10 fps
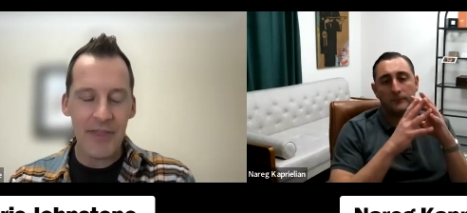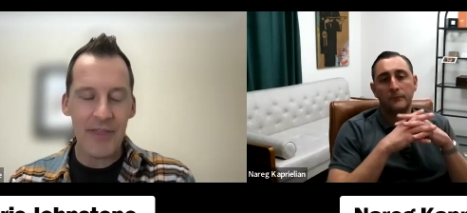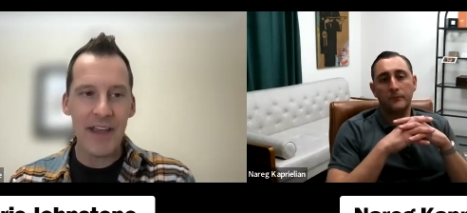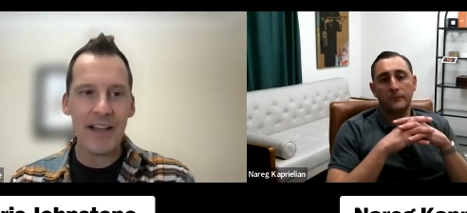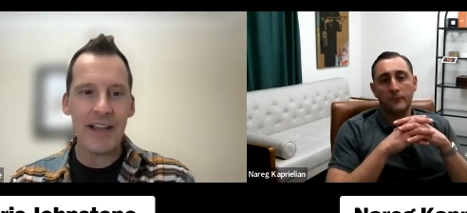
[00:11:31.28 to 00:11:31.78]

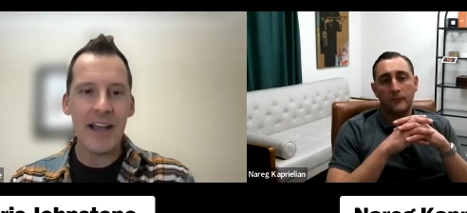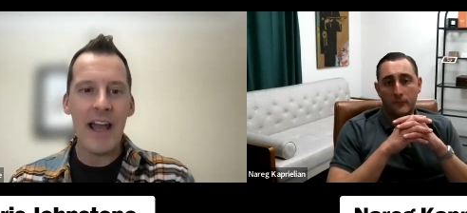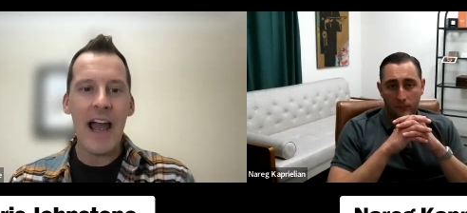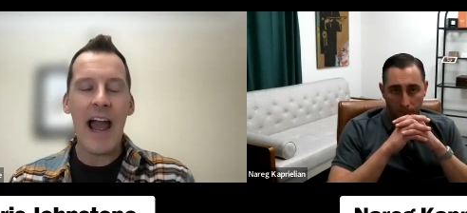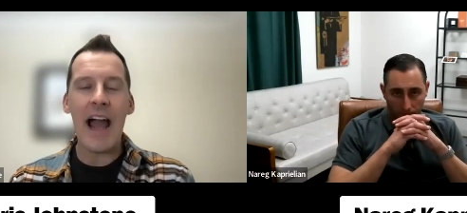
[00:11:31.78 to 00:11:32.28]
Speaker 1: think
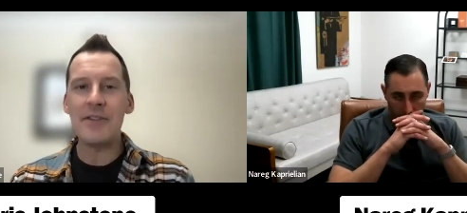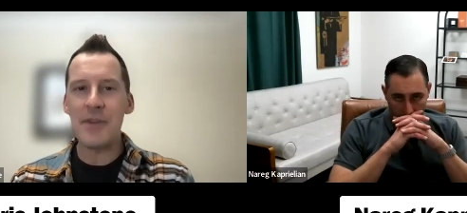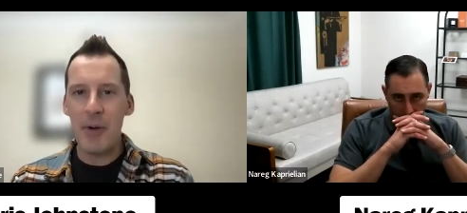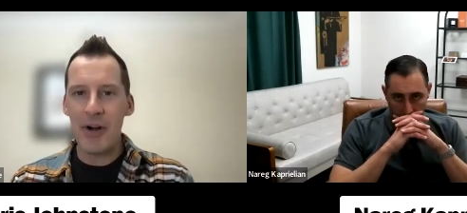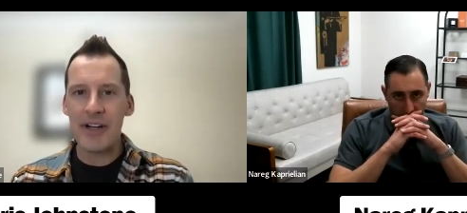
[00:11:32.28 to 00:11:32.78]
as the
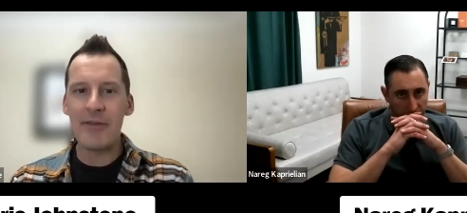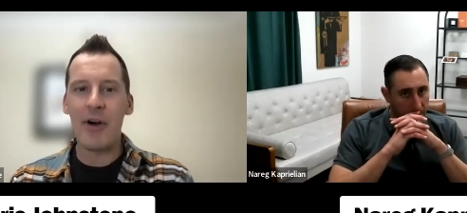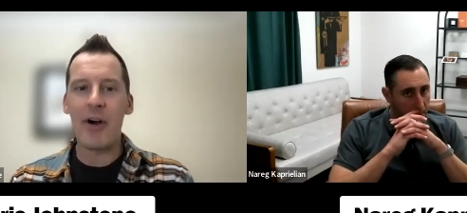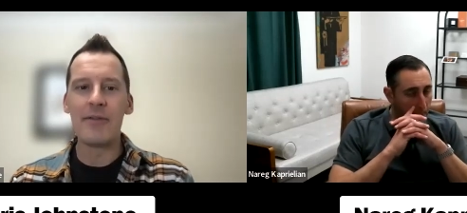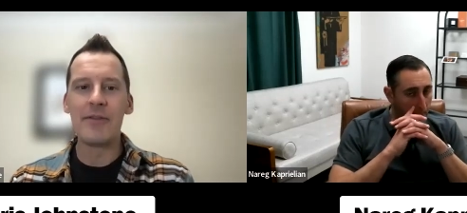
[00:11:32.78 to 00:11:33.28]
market
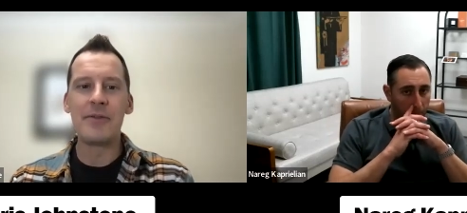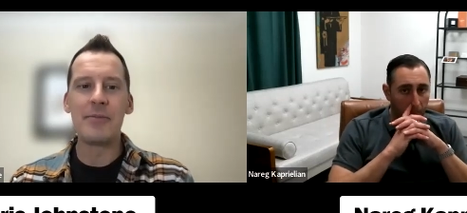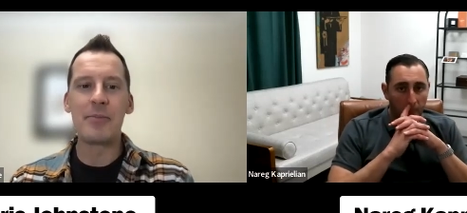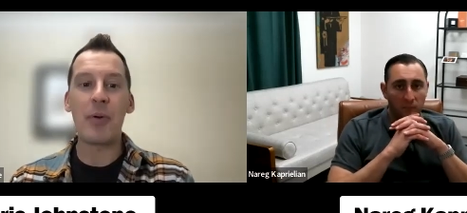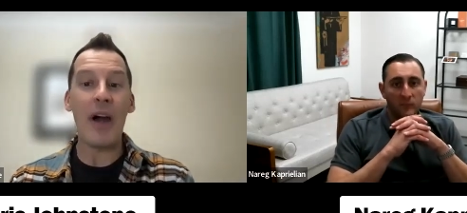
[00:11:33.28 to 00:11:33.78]
evolves,
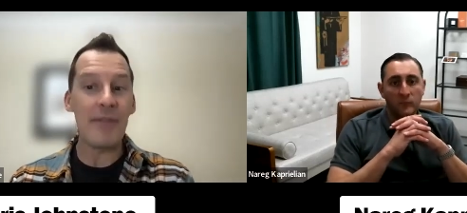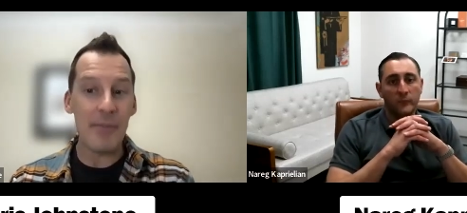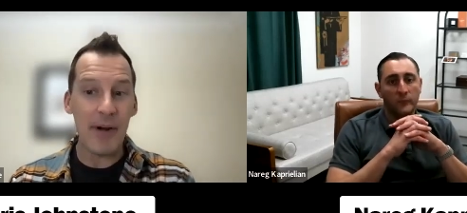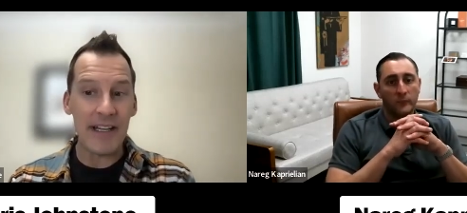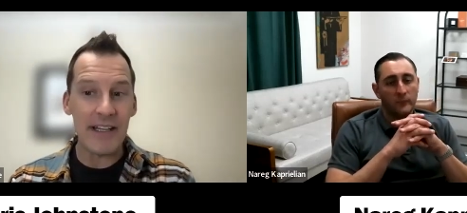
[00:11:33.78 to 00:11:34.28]
private
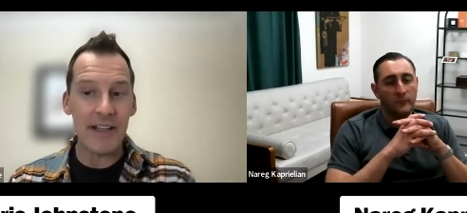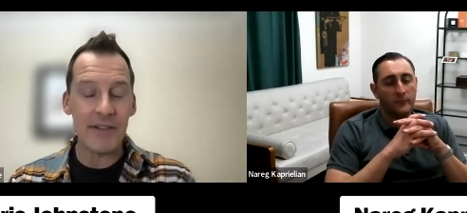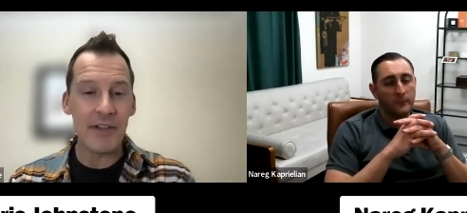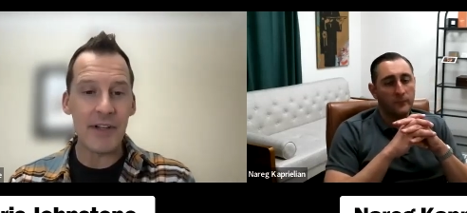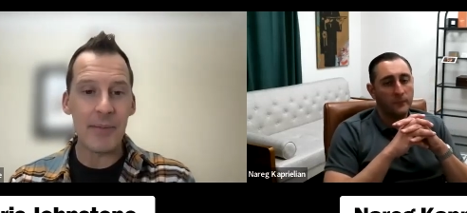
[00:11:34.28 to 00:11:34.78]
money
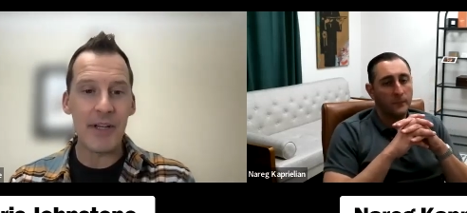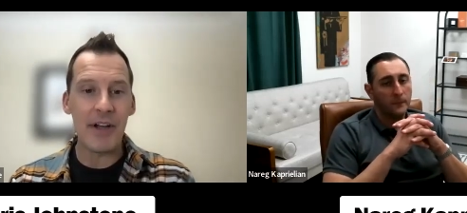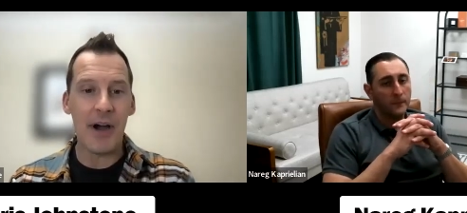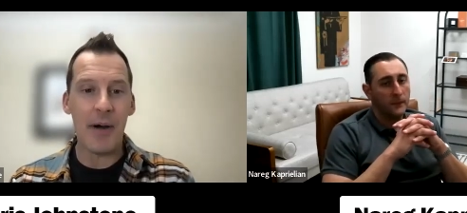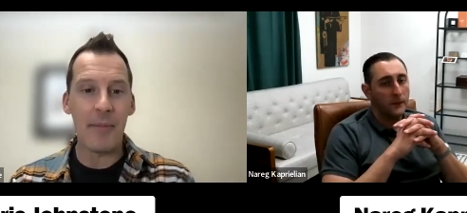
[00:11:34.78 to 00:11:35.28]
is going to
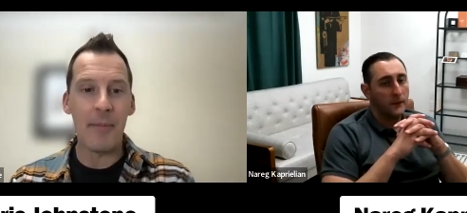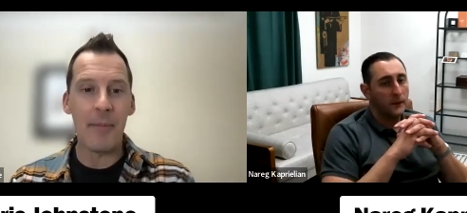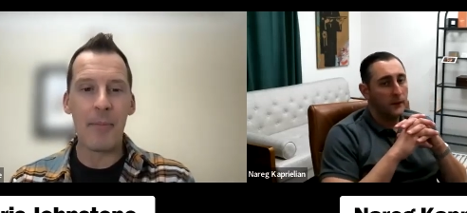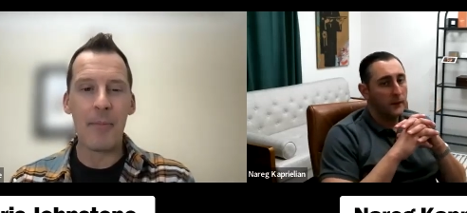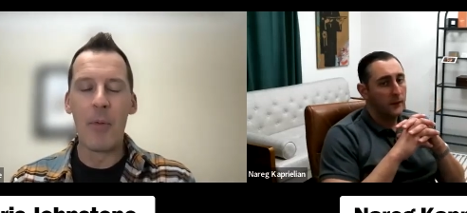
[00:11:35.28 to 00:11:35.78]
become
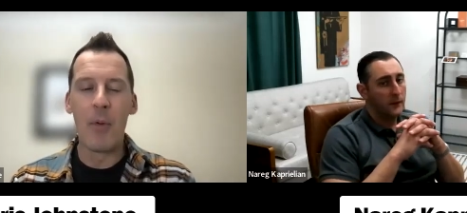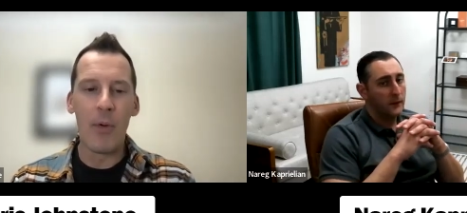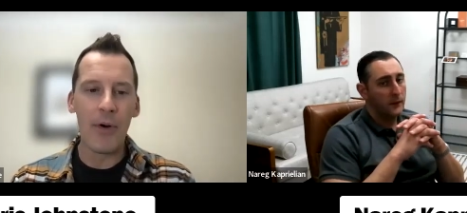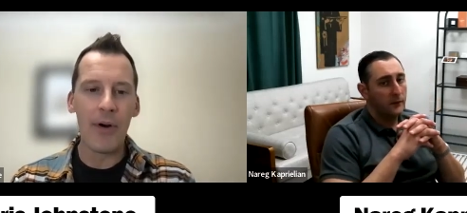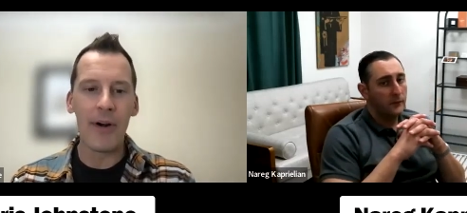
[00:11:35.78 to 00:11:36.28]

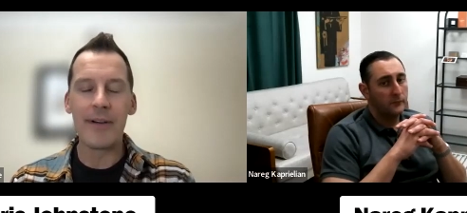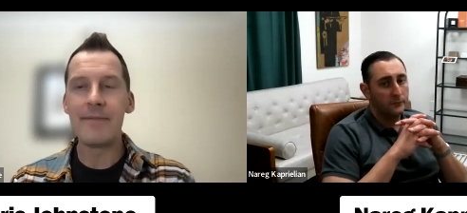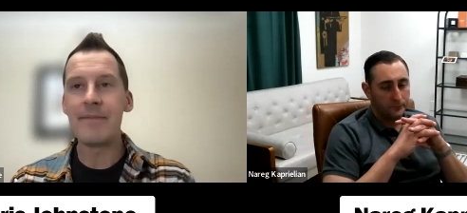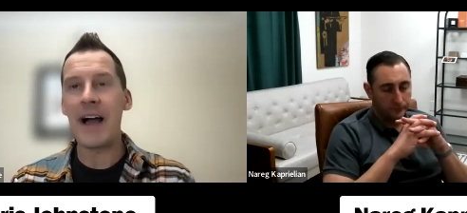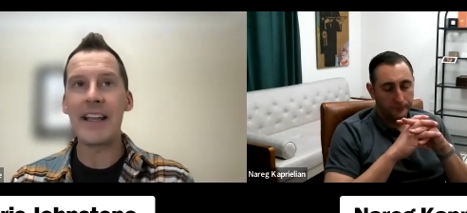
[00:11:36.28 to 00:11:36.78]
more,
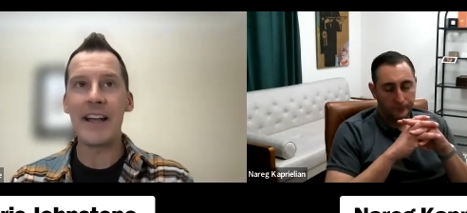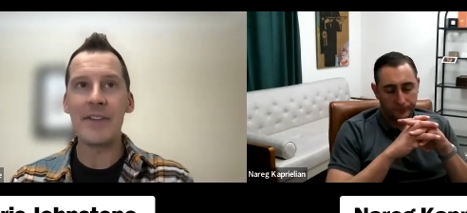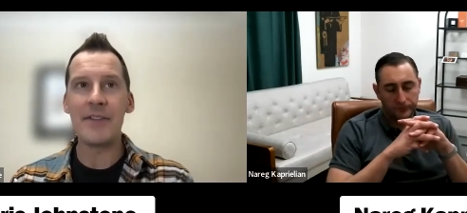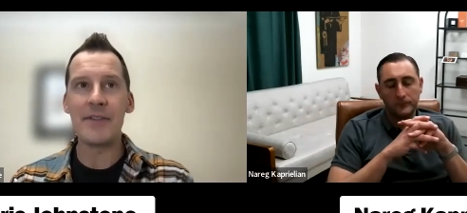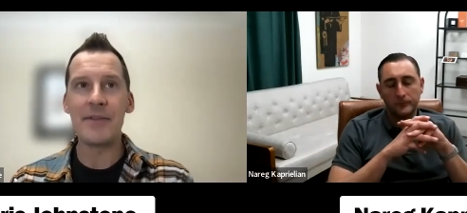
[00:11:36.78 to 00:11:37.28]
I
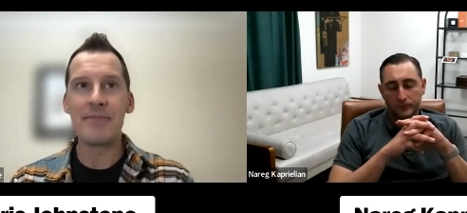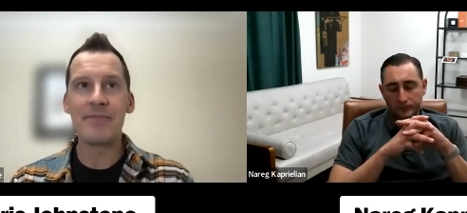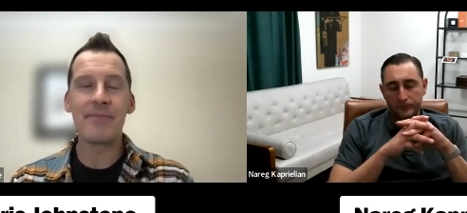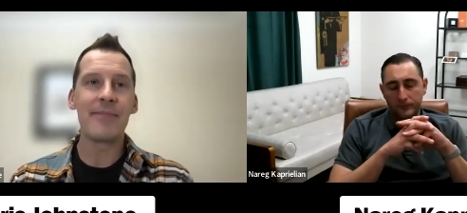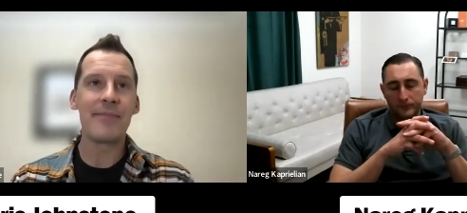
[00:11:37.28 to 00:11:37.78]
guess,
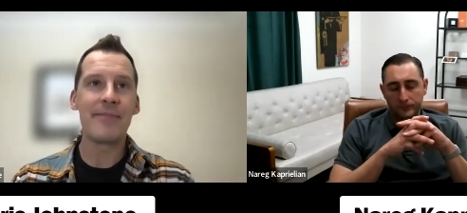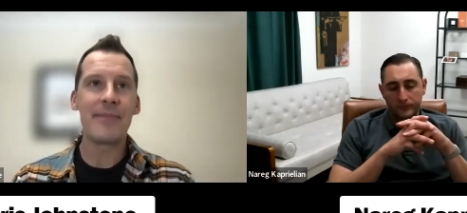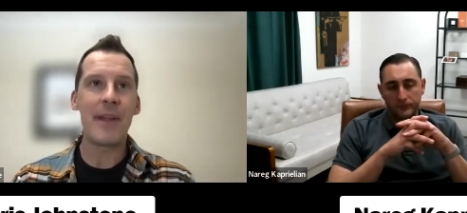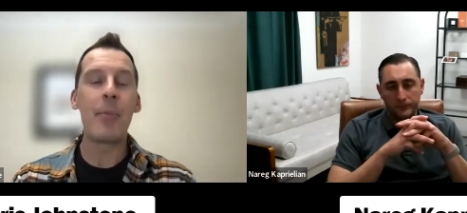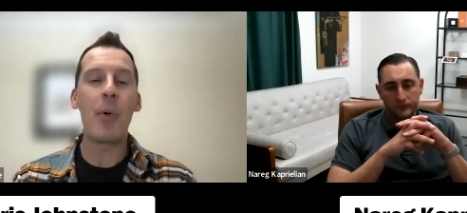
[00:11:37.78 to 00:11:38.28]

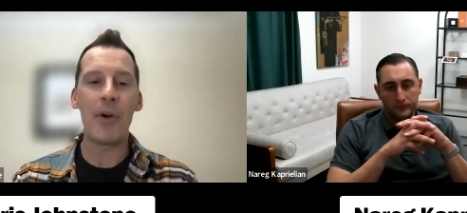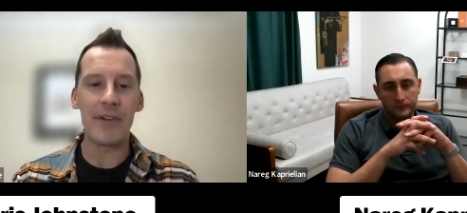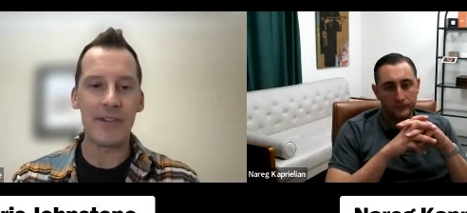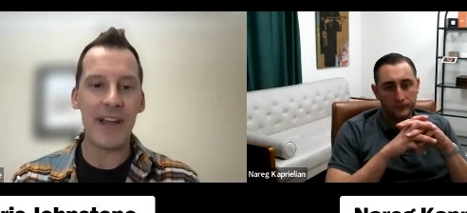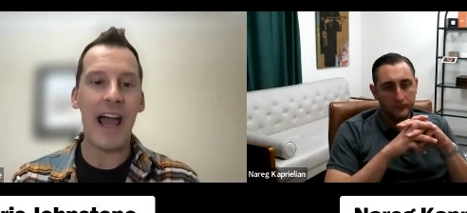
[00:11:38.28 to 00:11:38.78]

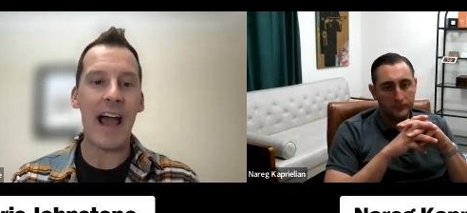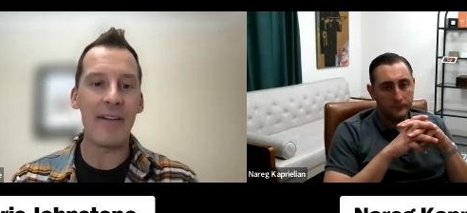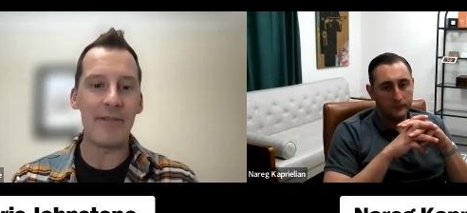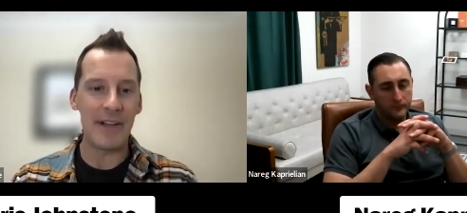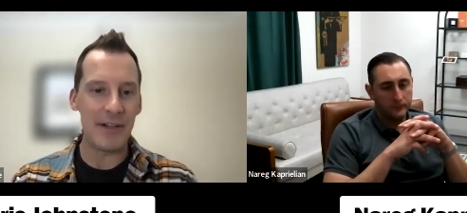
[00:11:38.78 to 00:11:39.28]
important to
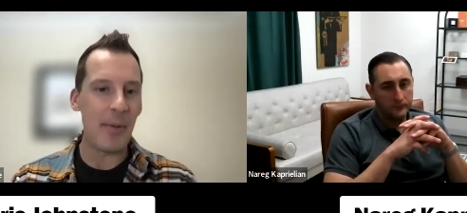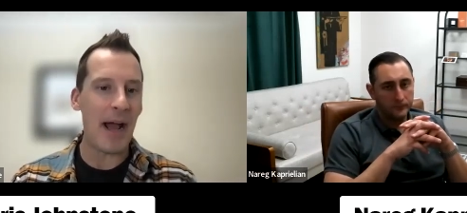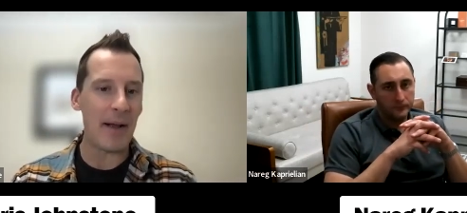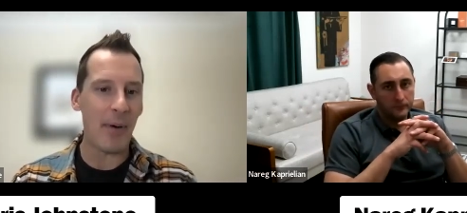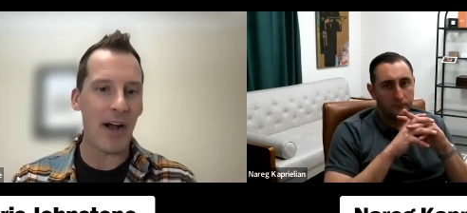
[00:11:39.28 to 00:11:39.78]
have in your
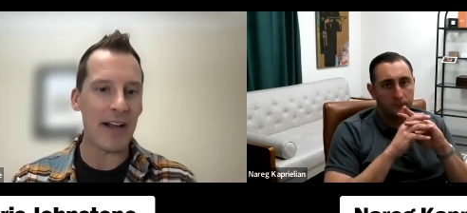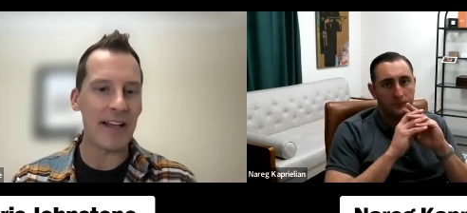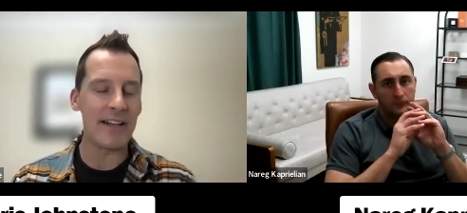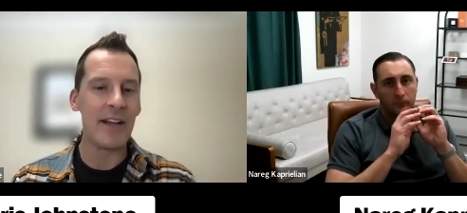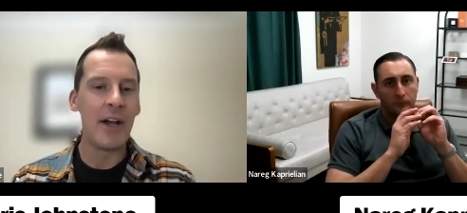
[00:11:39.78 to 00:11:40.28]
back
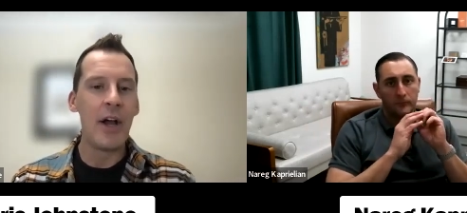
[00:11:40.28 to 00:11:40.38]
pocket.